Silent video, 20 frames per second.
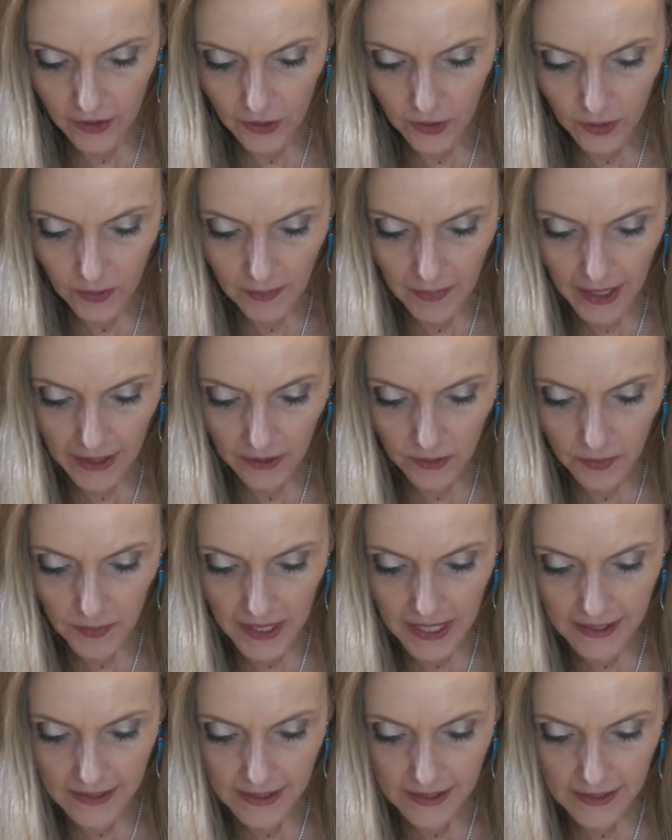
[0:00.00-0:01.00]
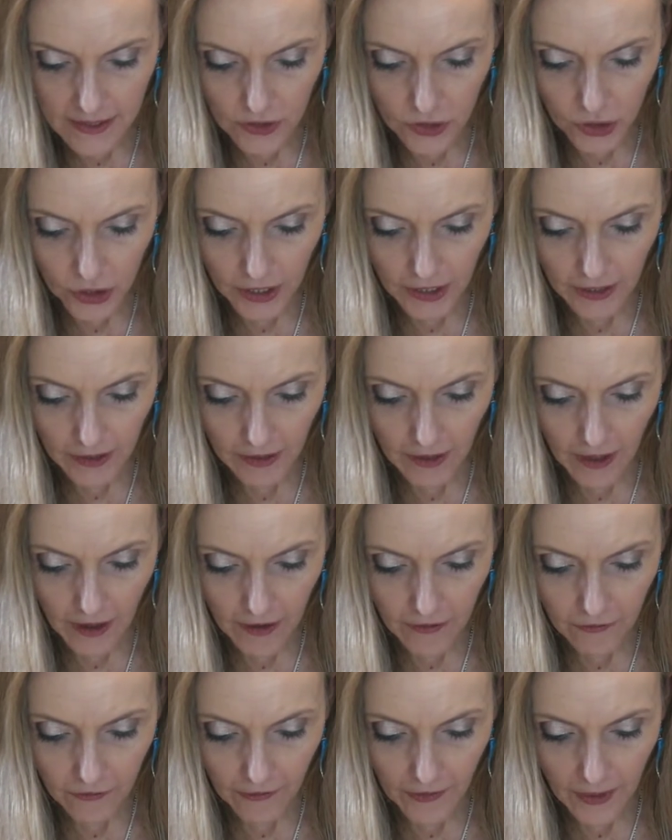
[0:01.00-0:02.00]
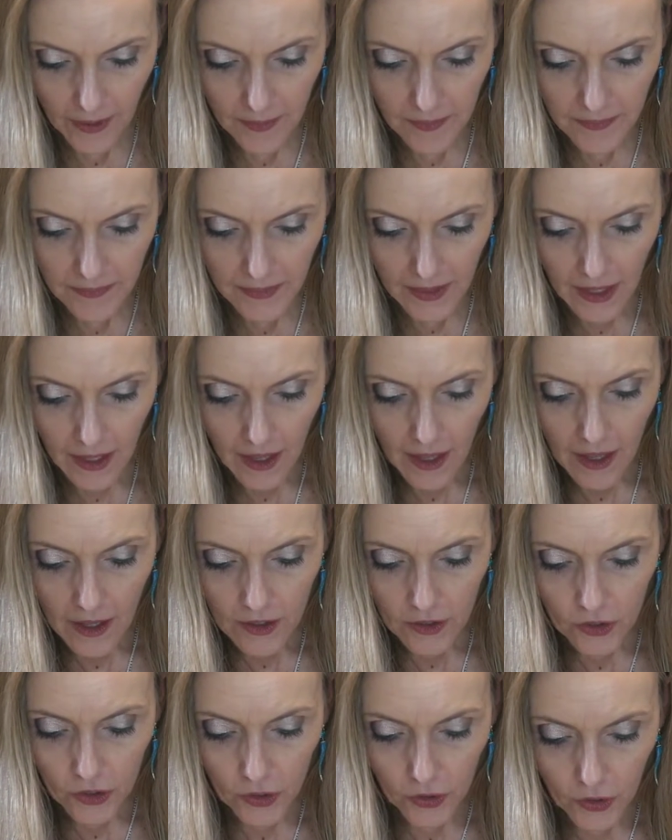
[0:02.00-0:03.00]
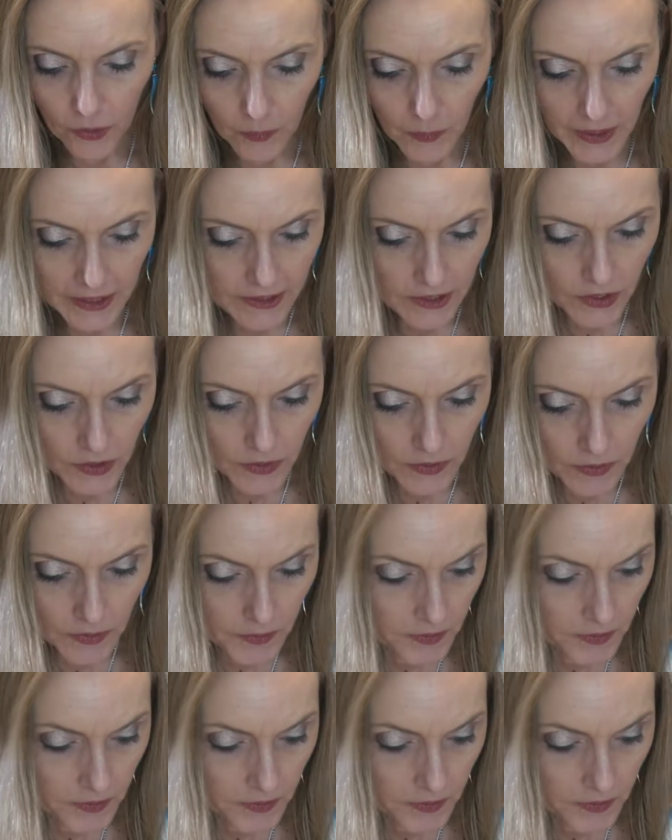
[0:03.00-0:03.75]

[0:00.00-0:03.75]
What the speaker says: your metal pieces that you're going to cut from. You're going to